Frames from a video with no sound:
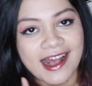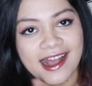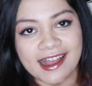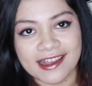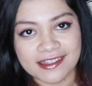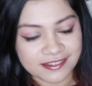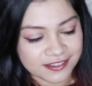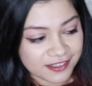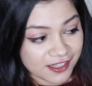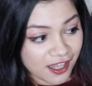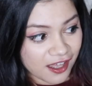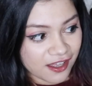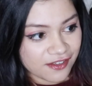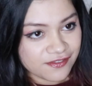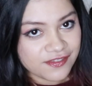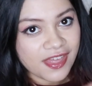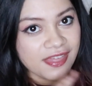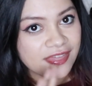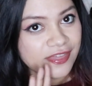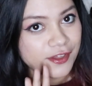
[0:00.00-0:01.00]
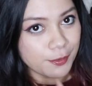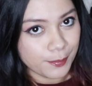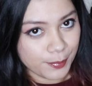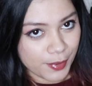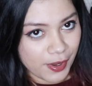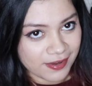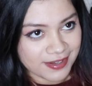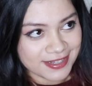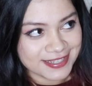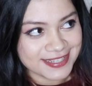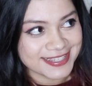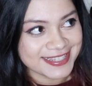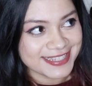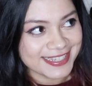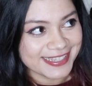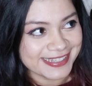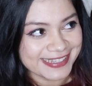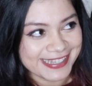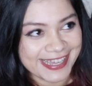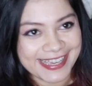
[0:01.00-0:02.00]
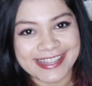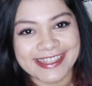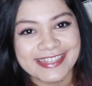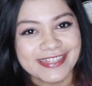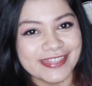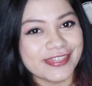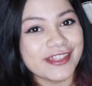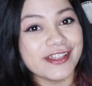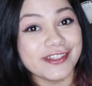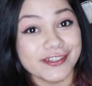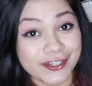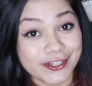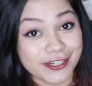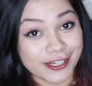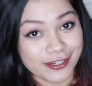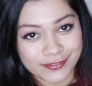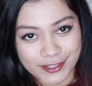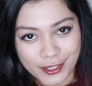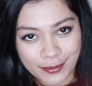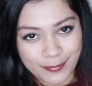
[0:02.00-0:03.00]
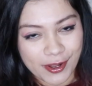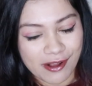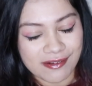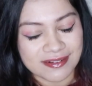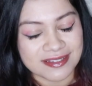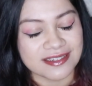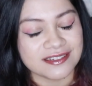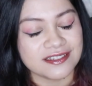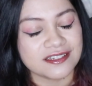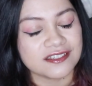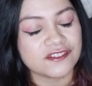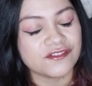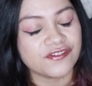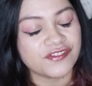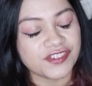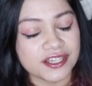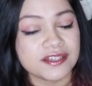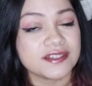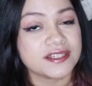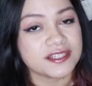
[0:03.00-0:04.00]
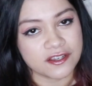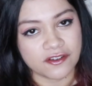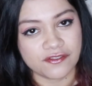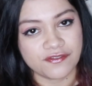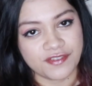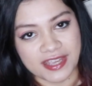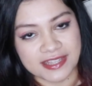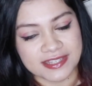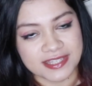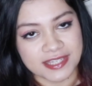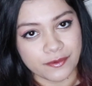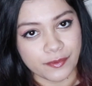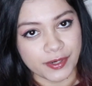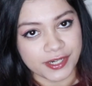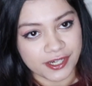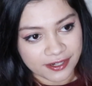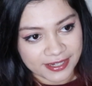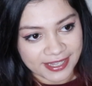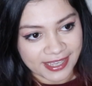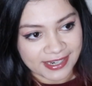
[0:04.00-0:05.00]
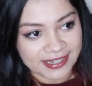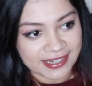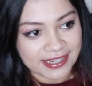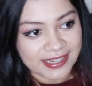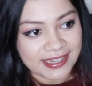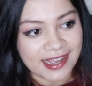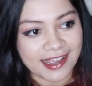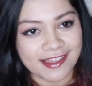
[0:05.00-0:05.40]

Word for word: I love their box like the look of their box. It just feels so fancy when you're getting it.